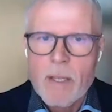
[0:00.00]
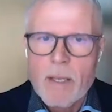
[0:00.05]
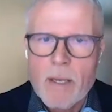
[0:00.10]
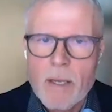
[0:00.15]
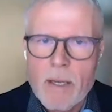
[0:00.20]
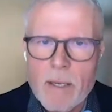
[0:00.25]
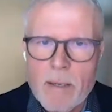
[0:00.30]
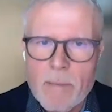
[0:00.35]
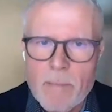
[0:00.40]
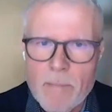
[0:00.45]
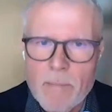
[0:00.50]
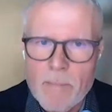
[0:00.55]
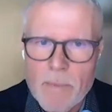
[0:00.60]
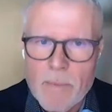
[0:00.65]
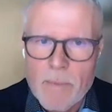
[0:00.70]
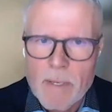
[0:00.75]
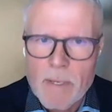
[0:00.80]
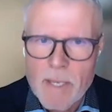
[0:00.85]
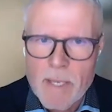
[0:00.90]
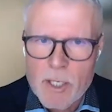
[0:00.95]

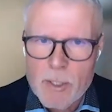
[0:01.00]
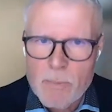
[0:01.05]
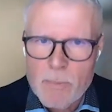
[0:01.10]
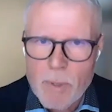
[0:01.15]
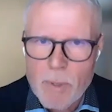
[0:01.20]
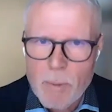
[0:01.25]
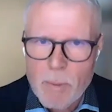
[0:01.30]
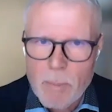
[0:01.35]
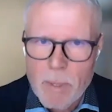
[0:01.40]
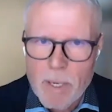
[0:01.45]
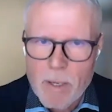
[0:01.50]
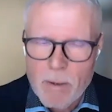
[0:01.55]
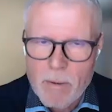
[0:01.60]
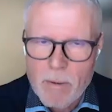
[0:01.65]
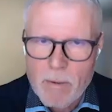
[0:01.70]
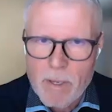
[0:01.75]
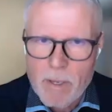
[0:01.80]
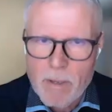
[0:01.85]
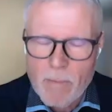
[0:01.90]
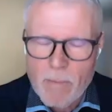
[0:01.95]
That is probably the
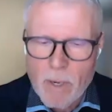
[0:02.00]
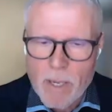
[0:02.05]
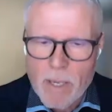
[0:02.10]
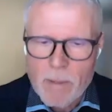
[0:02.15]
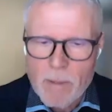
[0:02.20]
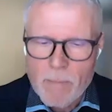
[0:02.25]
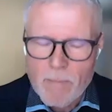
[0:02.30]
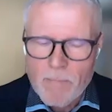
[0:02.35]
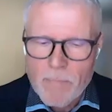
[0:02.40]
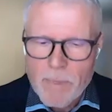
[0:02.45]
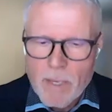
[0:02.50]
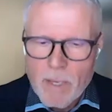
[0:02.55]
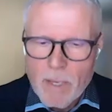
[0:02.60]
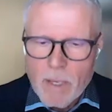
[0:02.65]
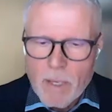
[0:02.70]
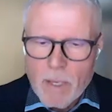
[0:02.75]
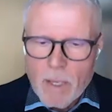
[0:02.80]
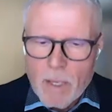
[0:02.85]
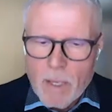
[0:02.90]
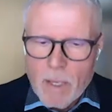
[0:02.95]
only way.
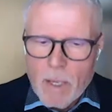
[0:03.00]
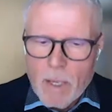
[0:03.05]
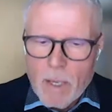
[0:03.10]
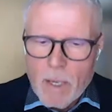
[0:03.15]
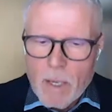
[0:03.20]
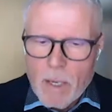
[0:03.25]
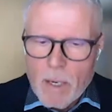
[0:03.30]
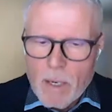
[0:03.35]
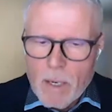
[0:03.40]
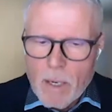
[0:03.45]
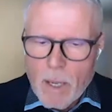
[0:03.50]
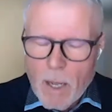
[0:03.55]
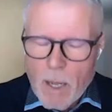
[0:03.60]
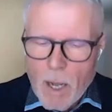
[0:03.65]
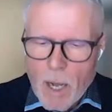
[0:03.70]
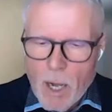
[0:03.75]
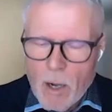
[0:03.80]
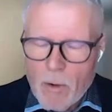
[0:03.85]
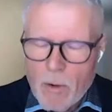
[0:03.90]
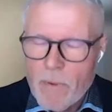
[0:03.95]

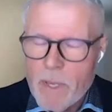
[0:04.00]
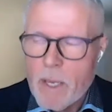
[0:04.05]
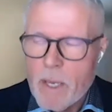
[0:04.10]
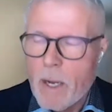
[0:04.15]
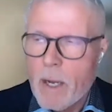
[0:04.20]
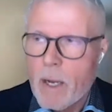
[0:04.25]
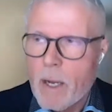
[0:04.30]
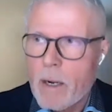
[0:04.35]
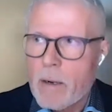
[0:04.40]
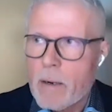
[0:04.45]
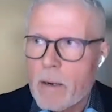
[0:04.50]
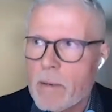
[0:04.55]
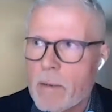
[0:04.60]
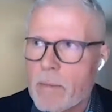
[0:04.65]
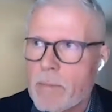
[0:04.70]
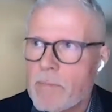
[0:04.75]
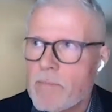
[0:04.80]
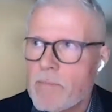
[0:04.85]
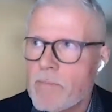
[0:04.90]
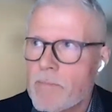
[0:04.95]
How we are,
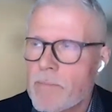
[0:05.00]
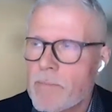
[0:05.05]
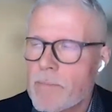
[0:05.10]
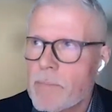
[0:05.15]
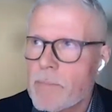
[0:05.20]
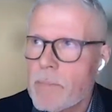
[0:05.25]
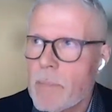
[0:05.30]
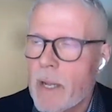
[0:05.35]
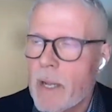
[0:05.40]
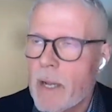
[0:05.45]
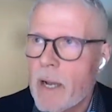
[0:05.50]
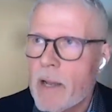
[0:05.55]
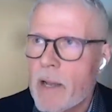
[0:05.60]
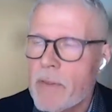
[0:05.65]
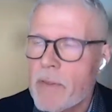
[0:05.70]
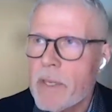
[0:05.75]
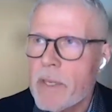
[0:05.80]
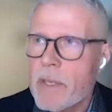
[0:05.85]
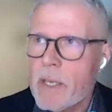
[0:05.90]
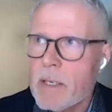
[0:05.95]
I
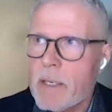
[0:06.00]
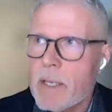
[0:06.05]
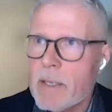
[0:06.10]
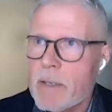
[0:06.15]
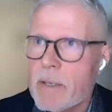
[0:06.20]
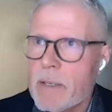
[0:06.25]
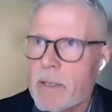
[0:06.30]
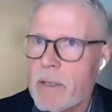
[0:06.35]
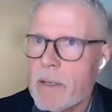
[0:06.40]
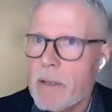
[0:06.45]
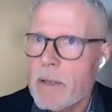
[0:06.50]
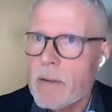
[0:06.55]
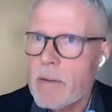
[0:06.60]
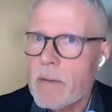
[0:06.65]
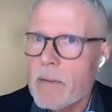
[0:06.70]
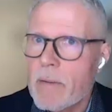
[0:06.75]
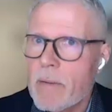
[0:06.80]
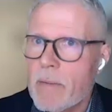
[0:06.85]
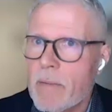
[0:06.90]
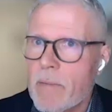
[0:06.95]
think that
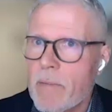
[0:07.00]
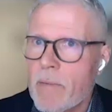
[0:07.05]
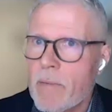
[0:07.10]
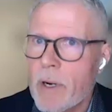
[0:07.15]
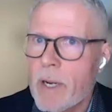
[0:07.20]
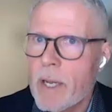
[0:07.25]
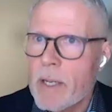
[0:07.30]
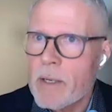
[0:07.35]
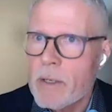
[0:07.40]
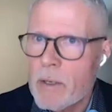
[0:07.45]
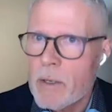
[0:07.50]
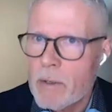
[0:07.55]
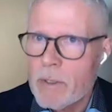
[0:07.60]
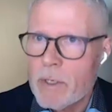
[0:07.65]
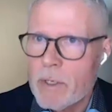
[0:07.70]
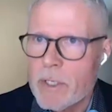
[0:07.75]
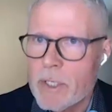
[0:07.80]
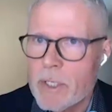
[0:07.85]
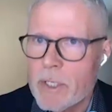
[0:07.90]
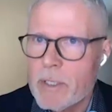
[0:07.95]
what I
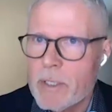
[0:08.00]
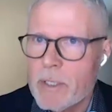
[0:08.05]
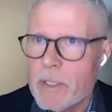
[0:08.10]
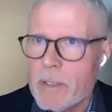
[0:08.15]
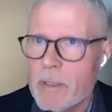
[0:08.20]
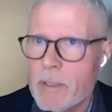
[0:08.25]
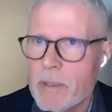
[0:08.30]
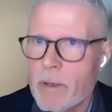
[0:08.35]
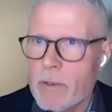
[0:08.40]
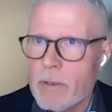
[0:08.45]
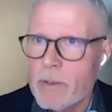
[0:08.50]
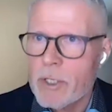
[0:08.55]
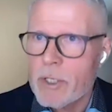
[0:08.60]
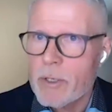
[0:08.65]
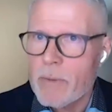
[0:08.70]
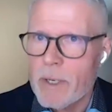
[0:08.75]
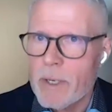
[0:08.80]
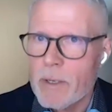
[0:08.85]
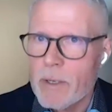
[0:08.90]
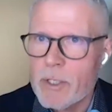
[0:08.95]
noticed
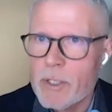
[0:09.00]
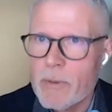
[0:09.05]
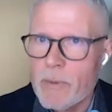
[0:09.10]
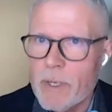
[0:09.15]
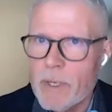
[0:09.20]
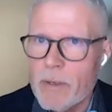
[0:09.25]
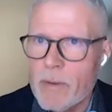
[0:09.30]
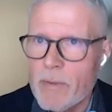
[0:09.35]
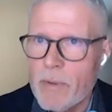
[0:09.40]
also, and also in